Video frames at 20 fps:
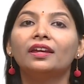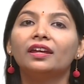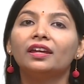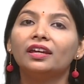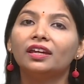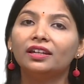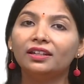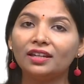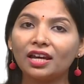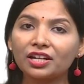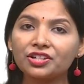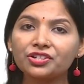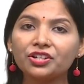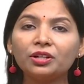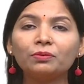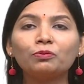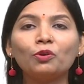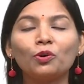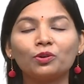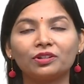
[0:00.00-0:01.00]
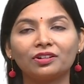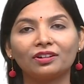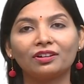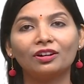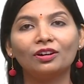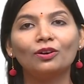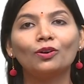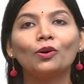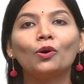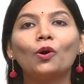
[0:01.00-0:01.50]
Induction
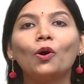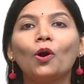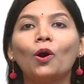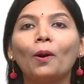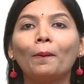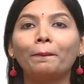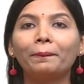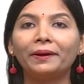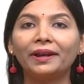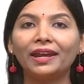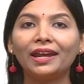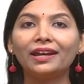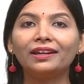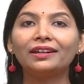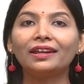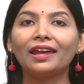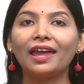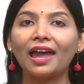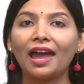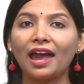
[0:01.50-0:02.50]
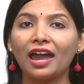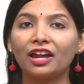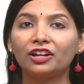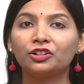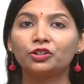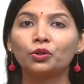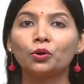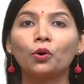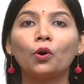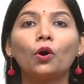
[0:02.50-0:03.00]
motor operate at
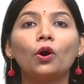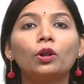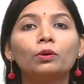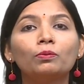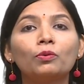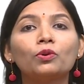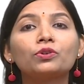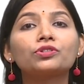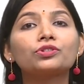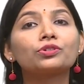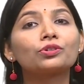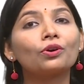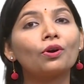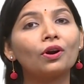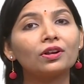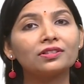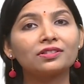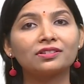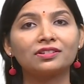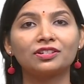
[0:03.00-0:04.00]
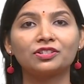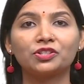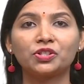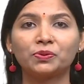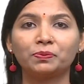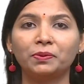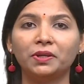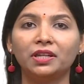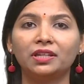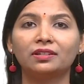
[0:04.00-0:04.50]
almost constant
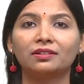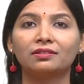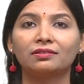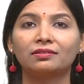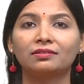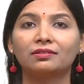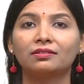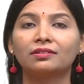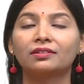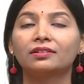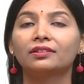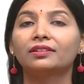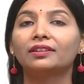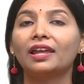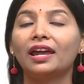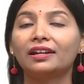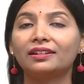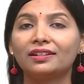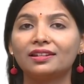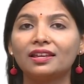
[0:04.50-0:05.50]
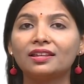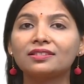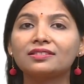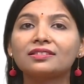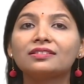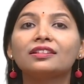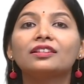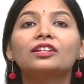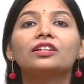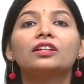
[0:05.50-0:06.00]
speed, that is
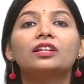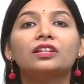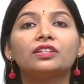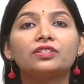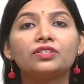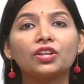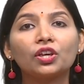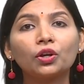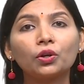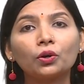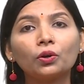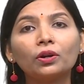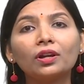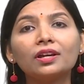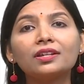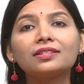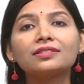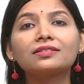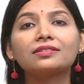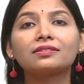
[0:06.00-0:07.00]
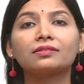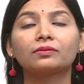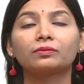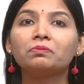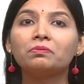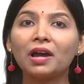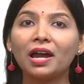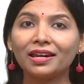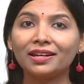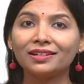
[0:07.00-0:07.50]
synchronous
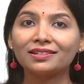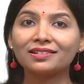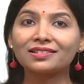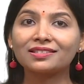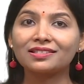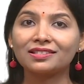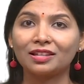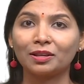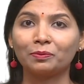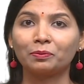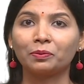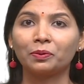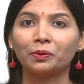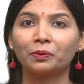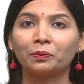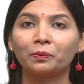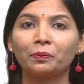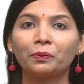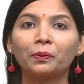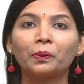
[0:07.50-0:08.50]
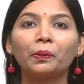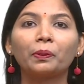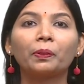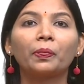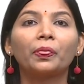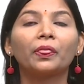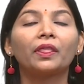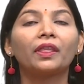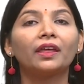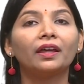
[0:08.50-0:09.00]
minus slip,
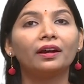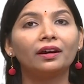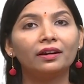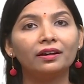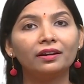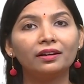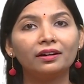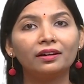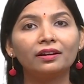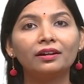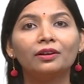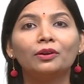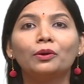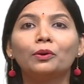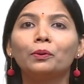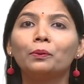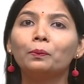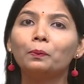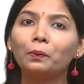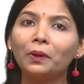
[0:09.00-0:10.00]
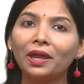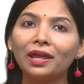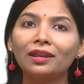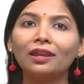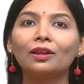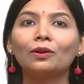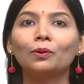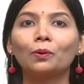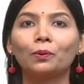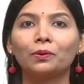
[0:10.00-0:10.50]
under
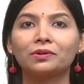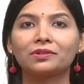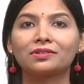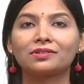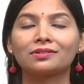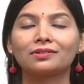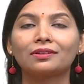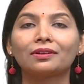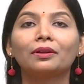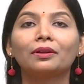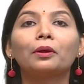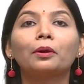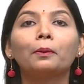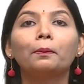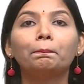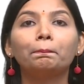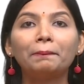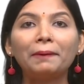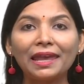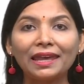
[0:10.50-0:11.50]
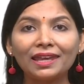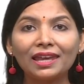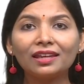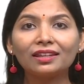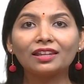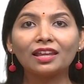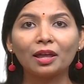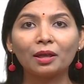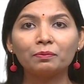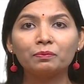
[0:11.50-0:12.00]
varying loads, making
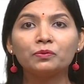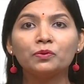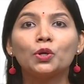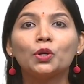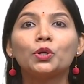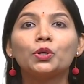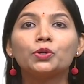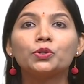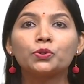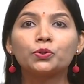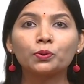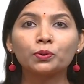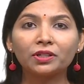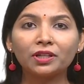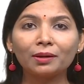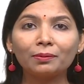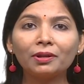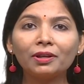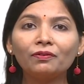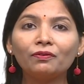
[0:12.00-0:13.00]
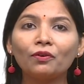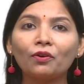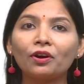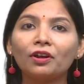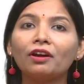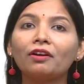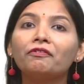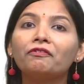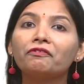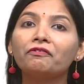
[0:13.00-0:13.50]
them suitable for
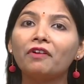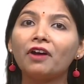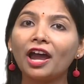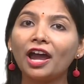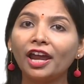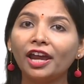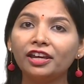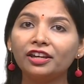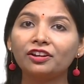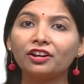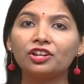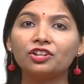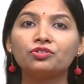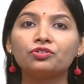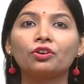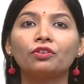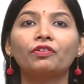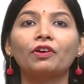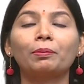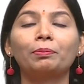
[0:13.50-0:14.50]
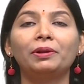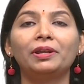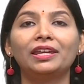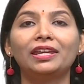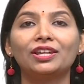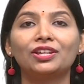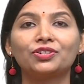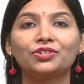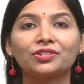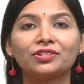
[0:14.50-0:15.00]
a wide range of
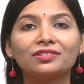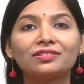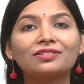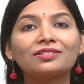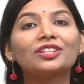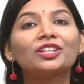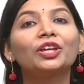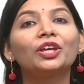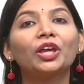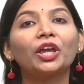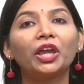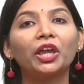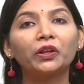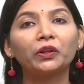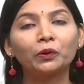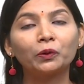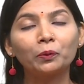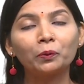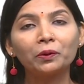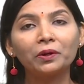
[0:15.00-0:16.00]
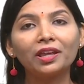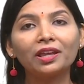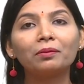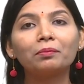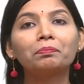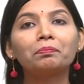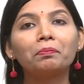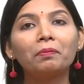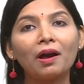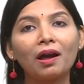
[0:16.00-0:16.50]
applications including
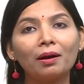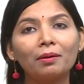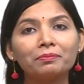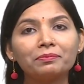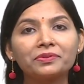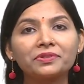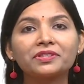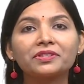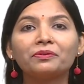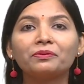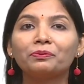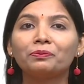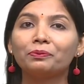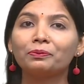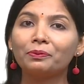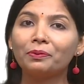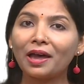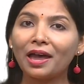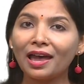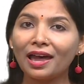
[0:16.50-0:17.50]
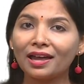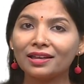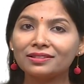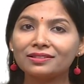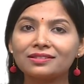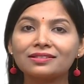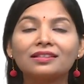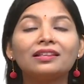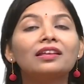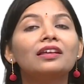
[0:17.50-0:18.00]
pumps, fans,